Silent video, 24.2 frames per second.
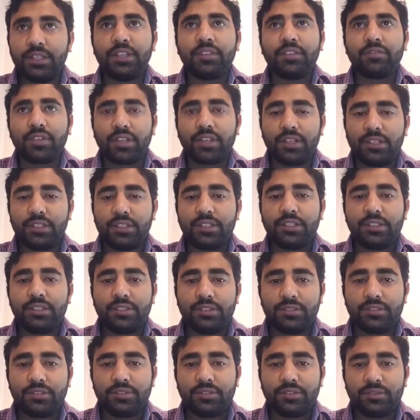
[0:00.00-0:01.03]
difficult
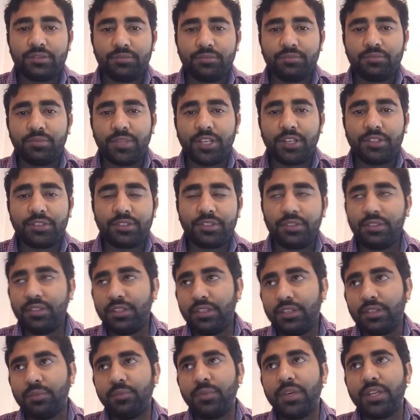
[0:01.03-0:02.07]
because you
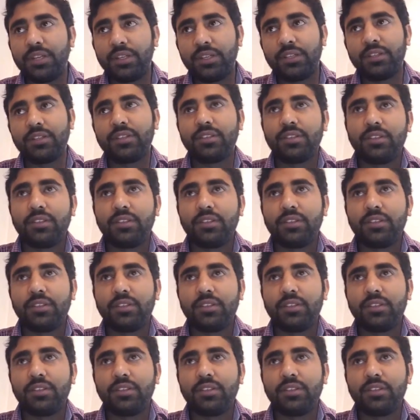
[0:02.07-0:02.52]
need the money